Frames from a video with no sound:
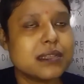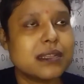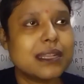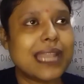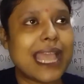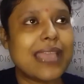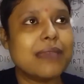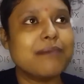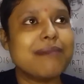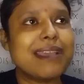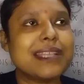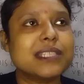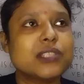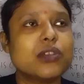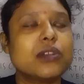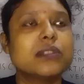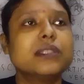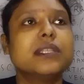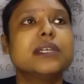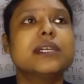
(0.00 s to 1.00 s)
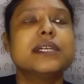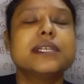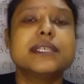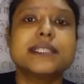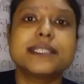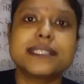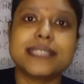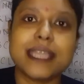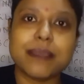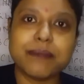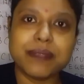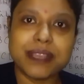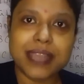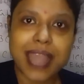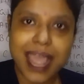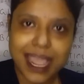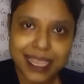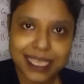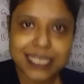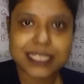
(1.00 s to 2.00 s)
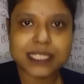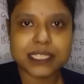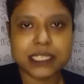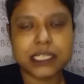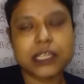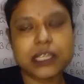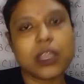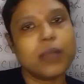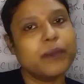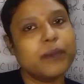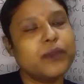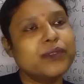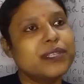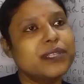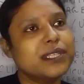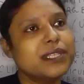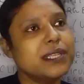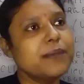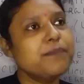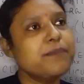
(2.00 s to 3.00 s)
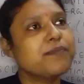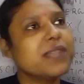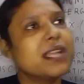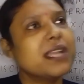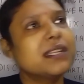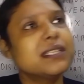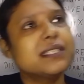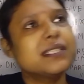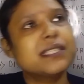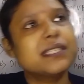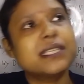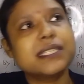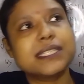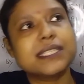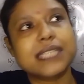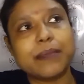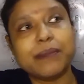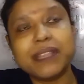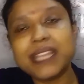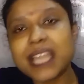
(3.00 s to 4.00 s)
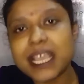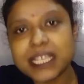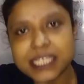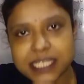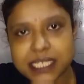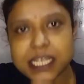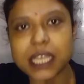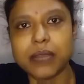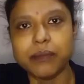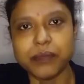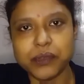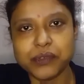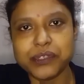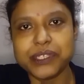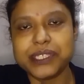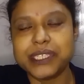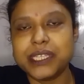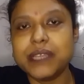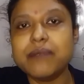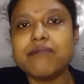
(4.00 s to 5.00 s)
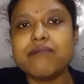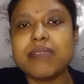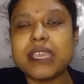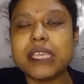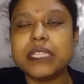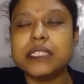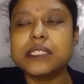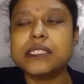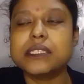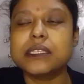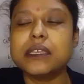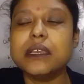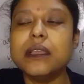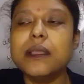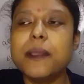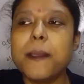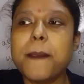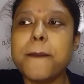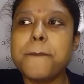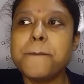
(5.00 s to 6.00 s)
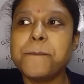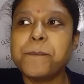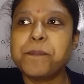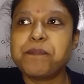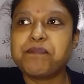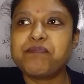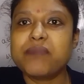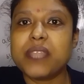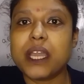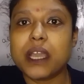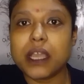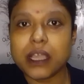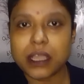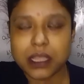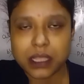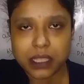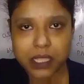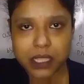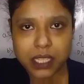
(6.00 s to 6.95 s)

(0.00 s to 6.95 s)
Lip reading: Climax or the stabilized community, that is the stabilized community means the